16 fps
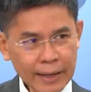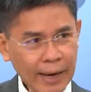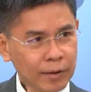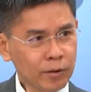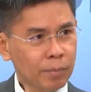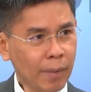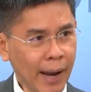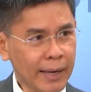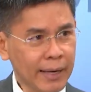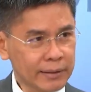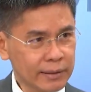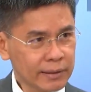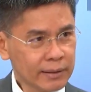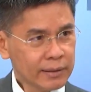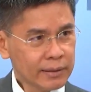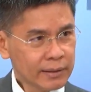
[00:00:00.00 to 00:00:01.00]
can you manage
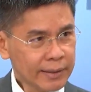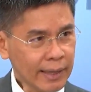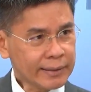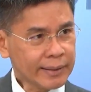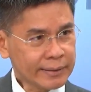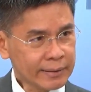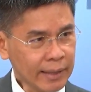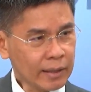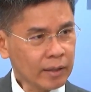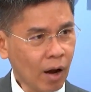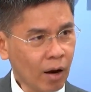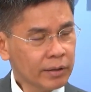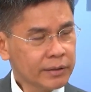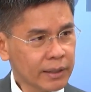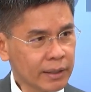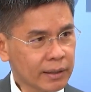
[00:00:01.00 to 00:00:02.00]
te mm.
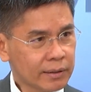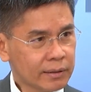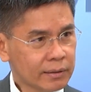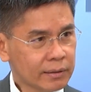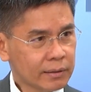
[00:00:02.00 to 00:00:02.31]
technology. Yeah.